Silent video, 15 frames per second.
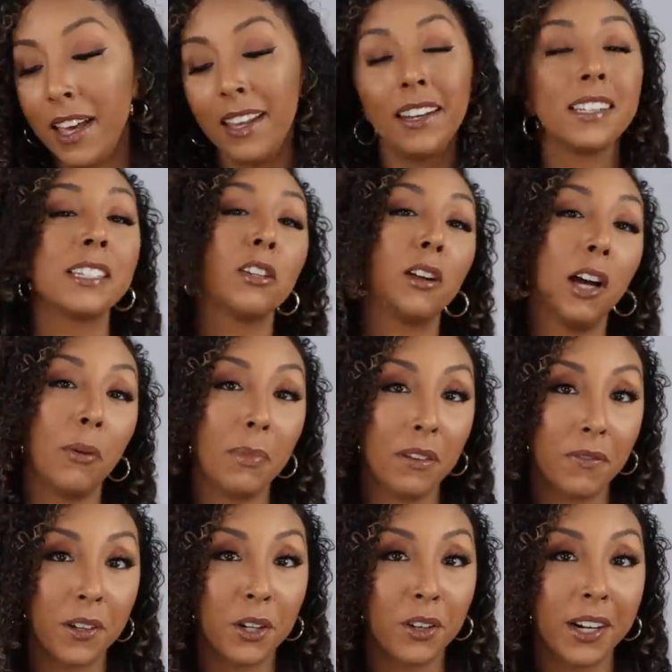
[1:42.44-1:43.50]
and it still helped me
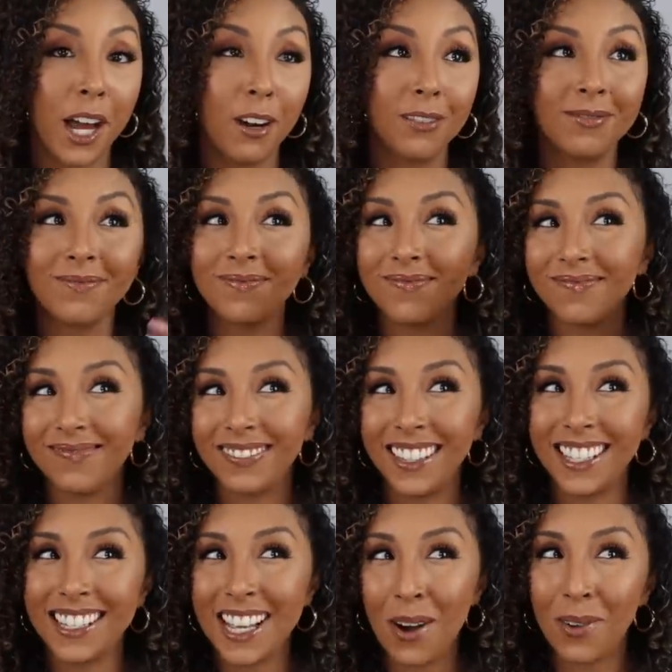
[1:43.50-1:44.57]
figure it out.
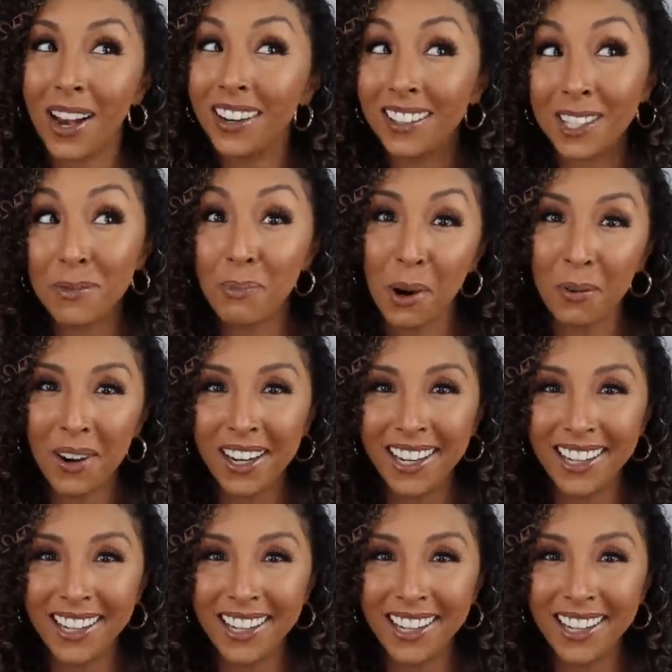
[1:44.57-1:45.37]
And that's how we got to this point right